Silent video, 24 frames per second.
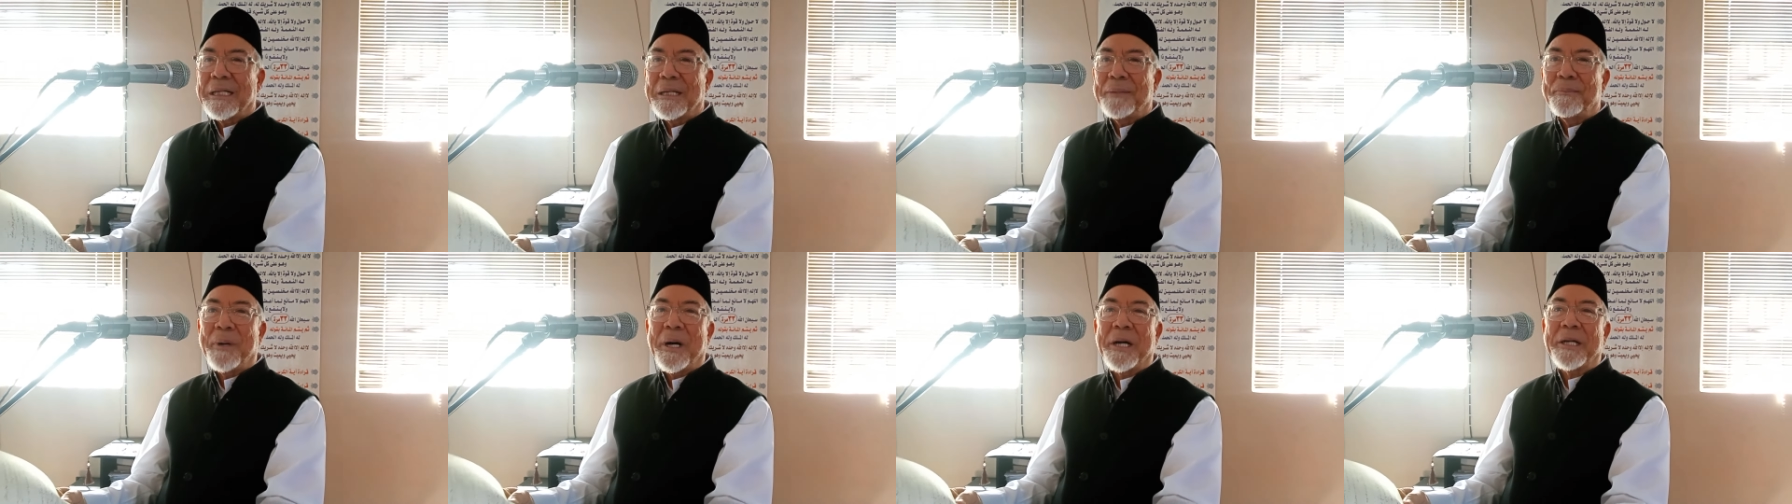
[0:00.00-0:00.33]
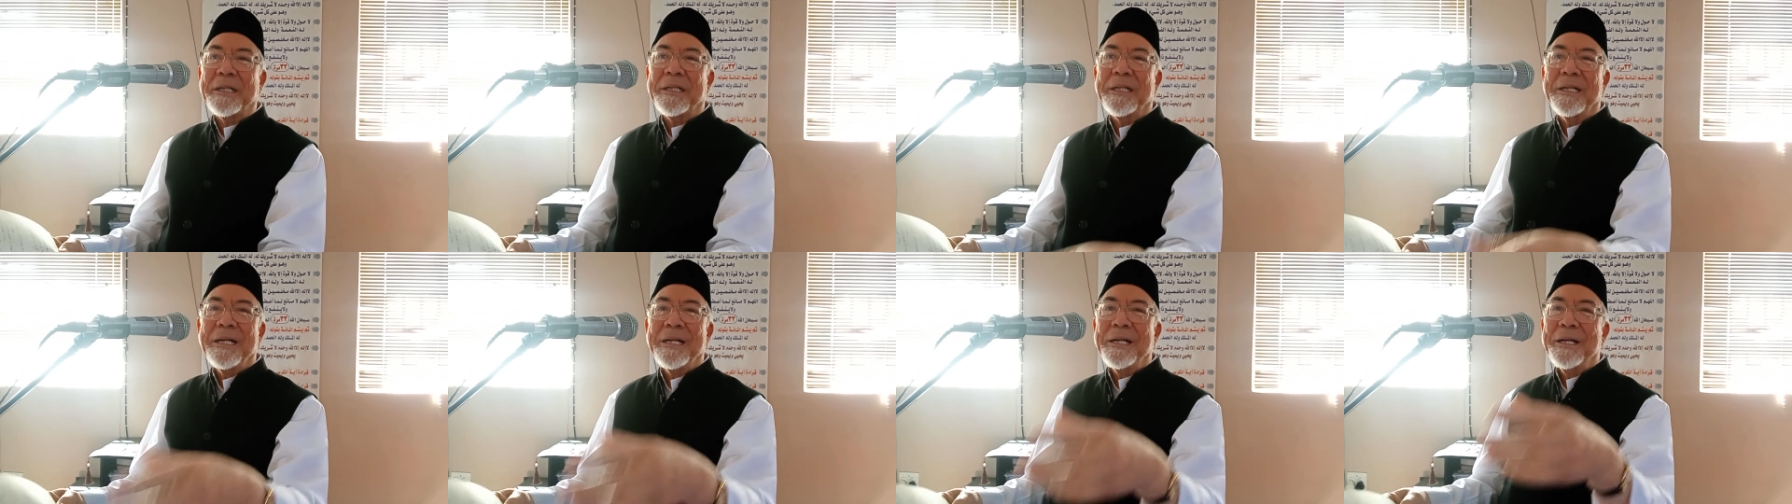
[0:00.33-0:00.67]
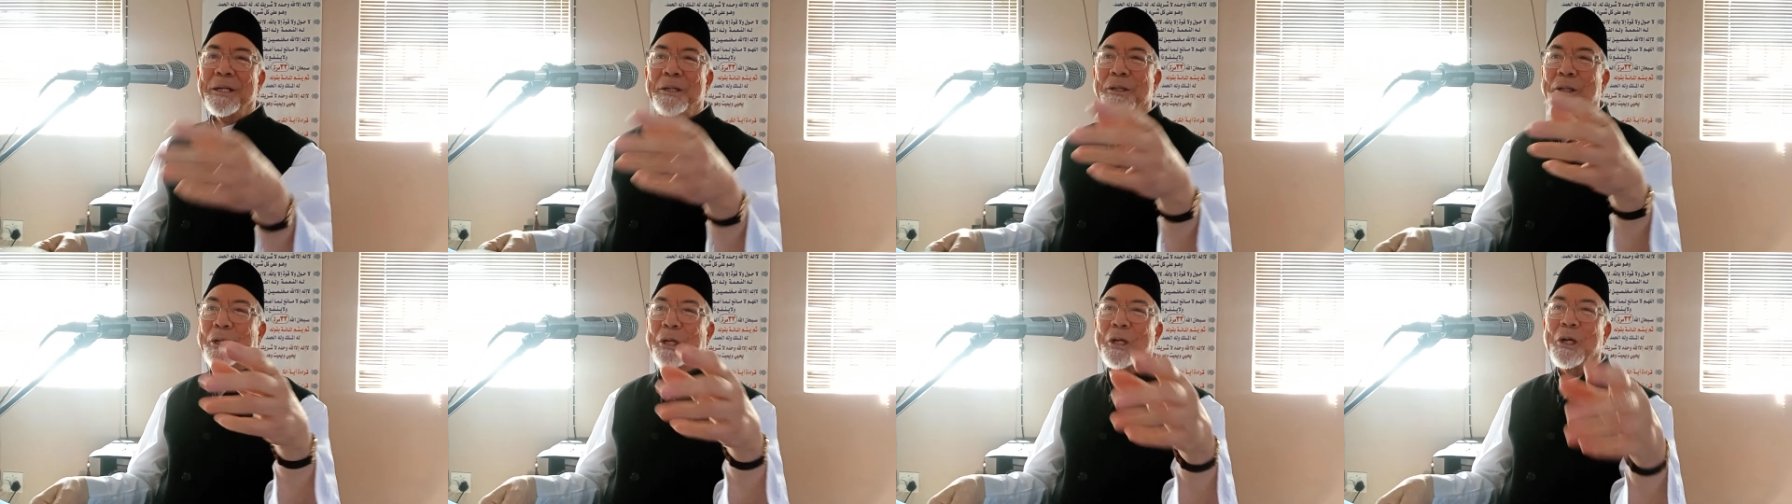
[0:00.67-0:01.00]

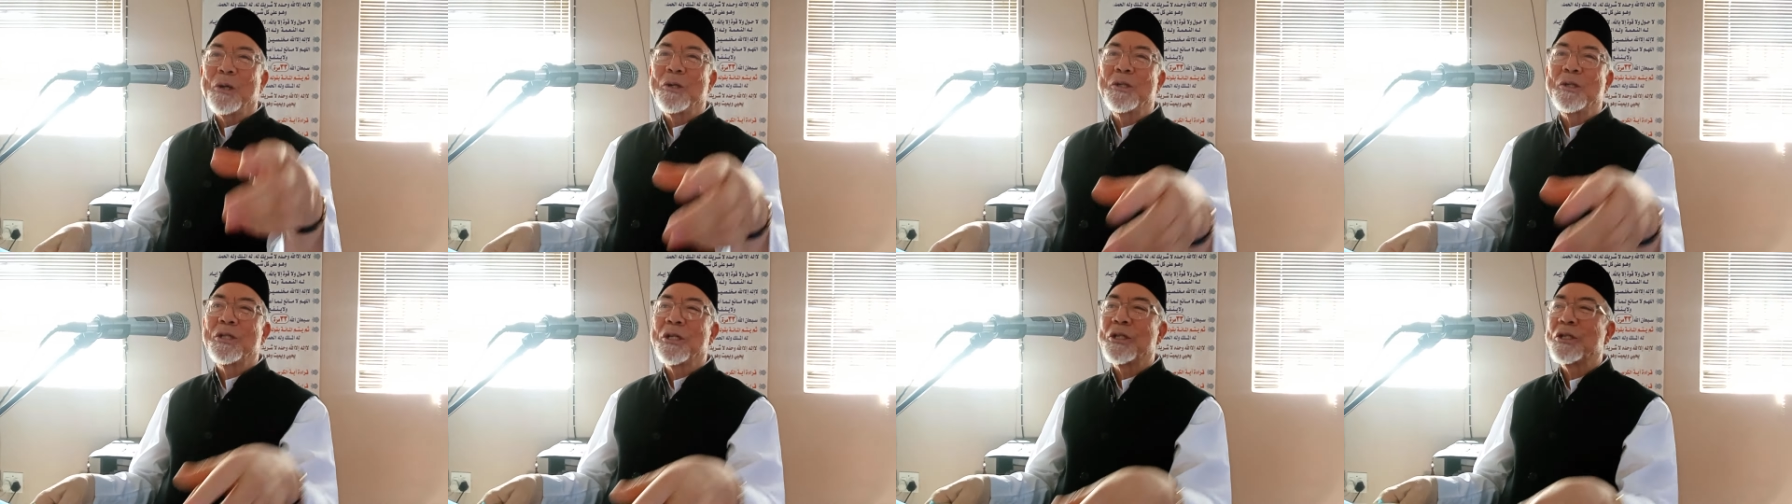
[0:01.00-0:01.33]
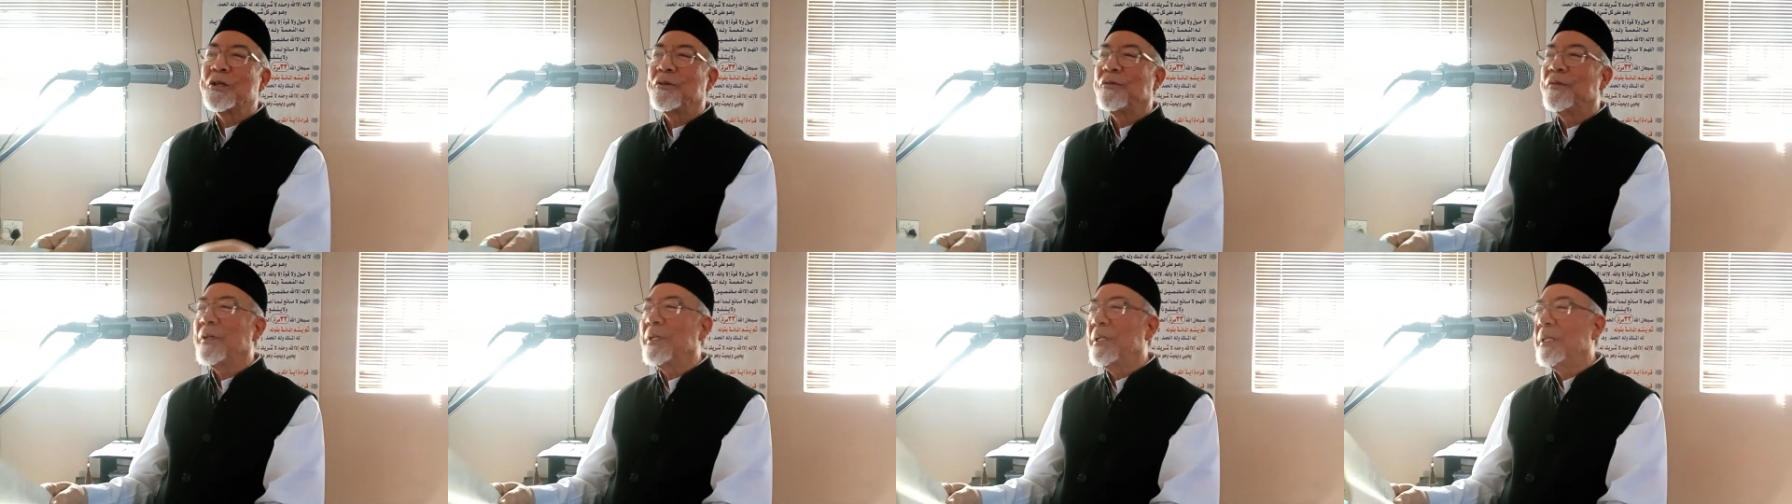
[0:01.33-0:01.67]
about the closeness of